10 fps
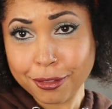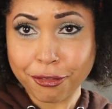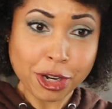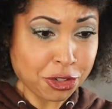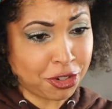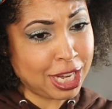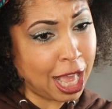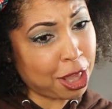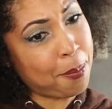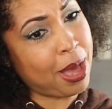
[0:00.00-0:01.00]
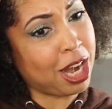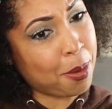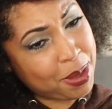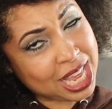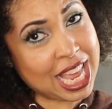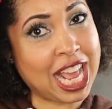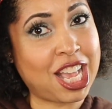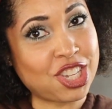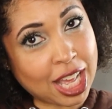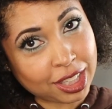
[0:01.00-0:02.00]
French Vanilla Butter
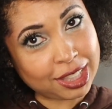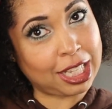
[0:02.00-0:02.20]
Pecan Chocolate